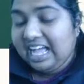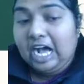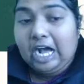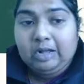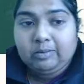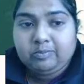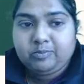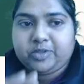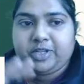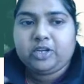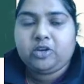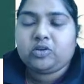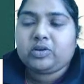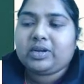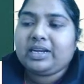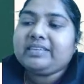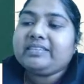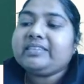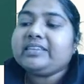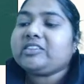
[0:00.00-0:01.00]

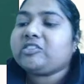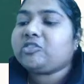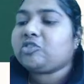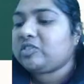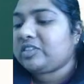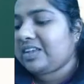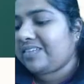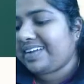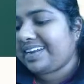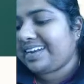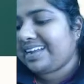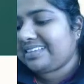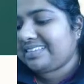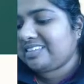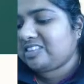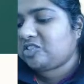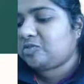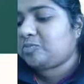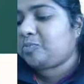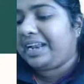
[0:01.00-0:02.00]
Absolutely 6 to 7 hours
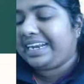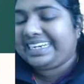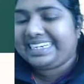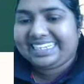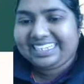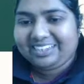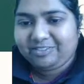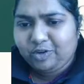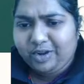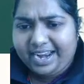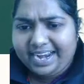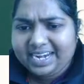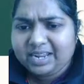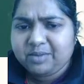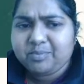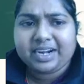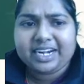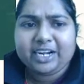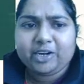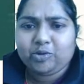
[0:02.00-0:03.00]
is plenty for
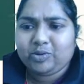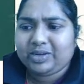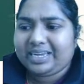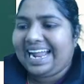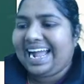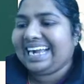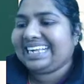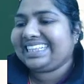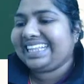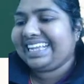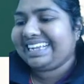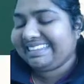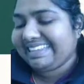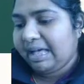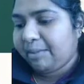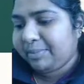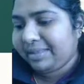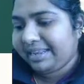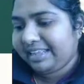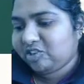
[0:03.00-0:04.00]
anybody to crack the
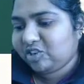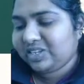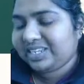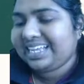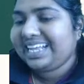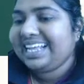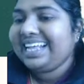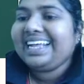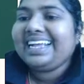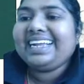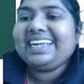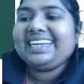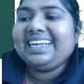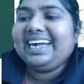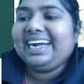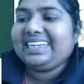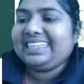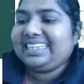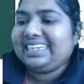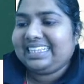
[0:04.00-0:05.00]
examination in
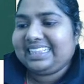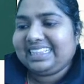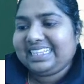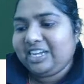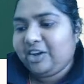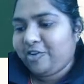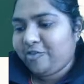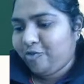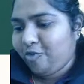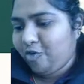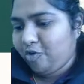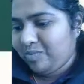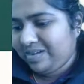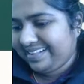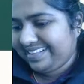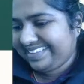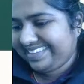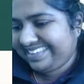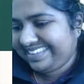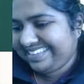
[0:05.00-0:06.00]
another 3 or 4
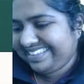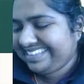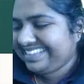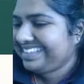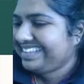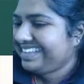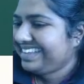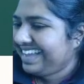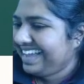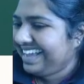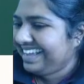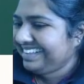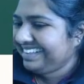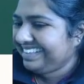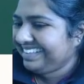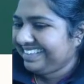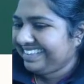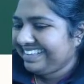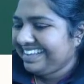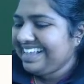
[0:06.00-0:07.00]
months.
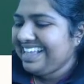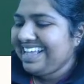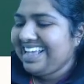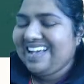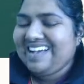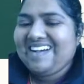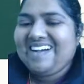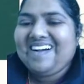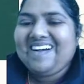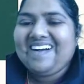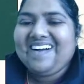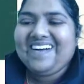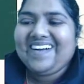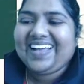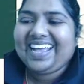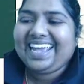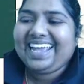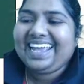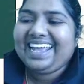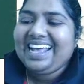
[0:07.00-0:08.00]
Yes?
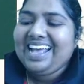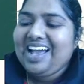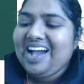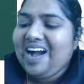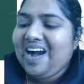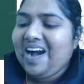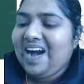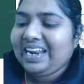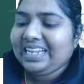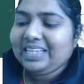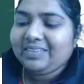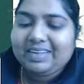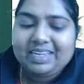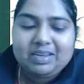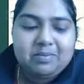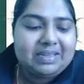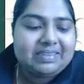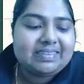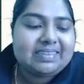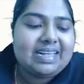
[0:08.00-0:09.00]
Okay. All the
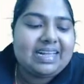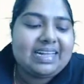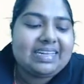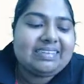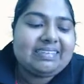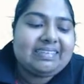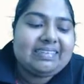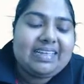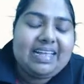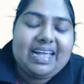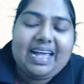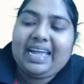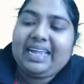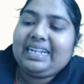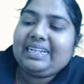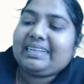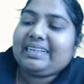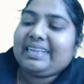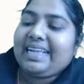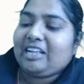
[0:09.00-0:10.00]
very best, guys.
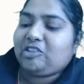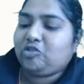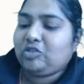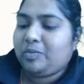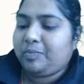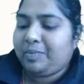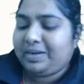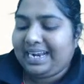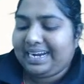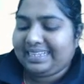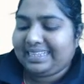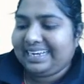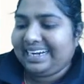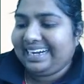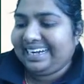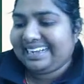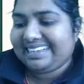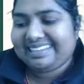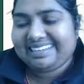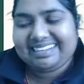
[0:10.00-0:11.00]
I'll catch you up in another
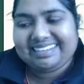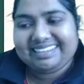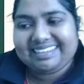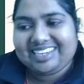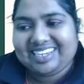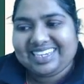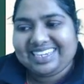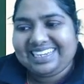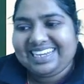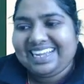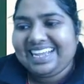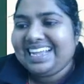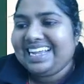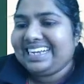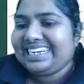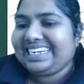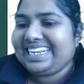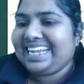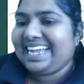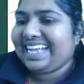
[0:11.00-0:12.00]
interesting session.
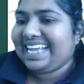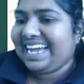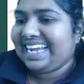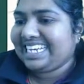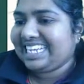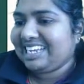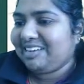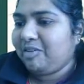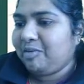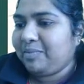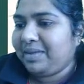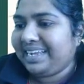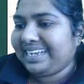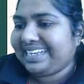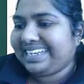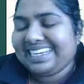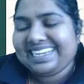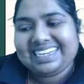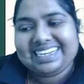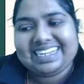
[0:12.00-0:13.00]
Take care till we
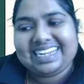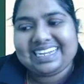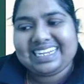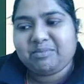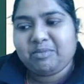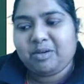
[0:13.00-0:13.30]
meet. Tata,